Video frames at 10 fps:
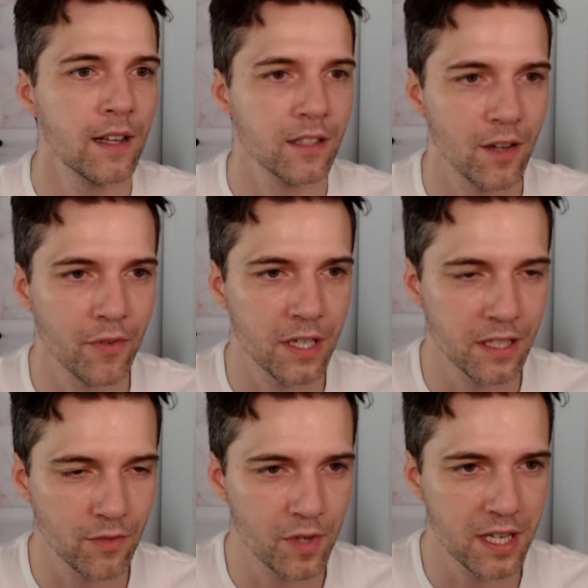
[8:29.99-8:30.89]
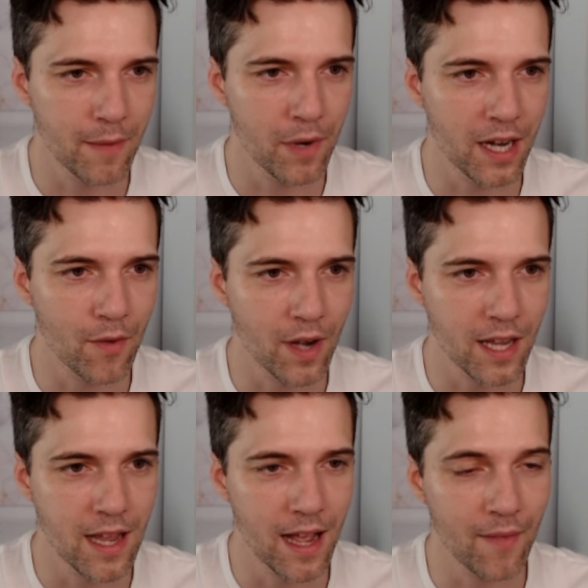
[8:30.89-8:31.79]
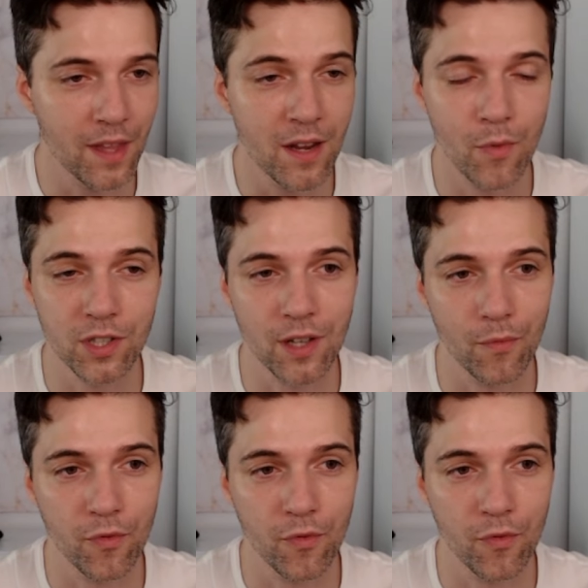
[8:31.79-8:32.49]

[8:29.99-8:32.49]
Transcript: So for instance, we see a breakout right here, and it was a